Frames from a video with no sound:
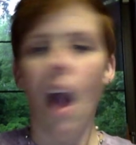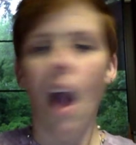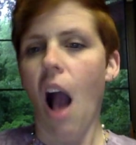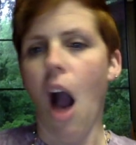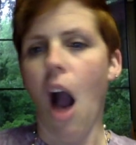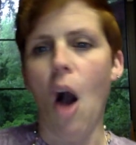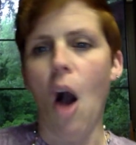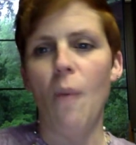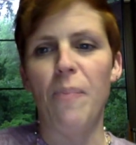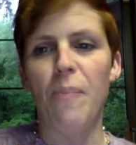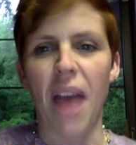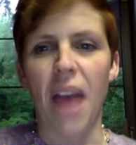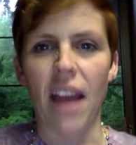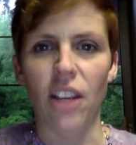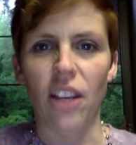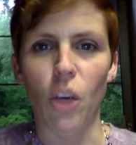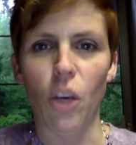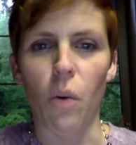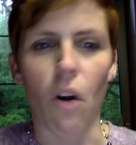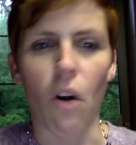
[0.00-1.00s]
I'll
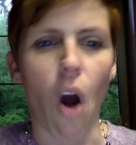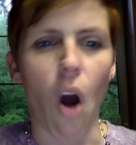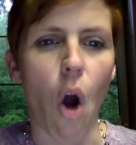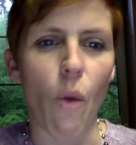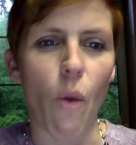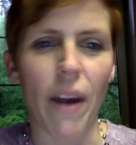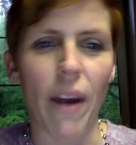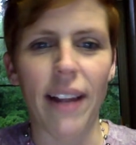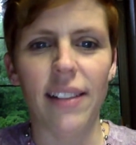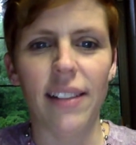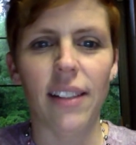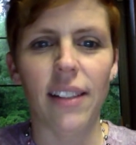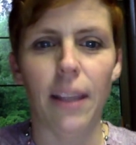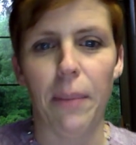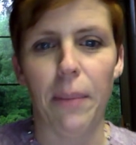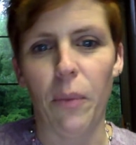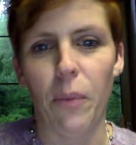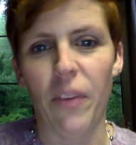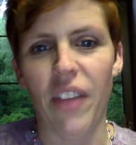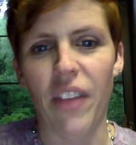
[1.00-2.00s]
bet you are already
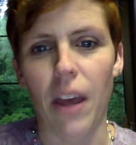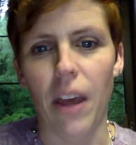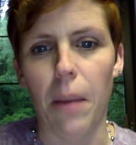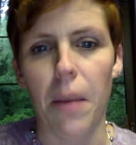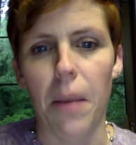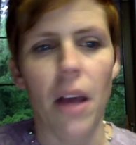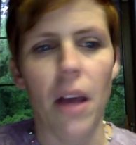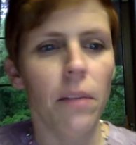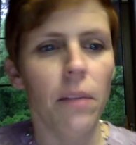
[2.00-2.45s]
sleeping with him.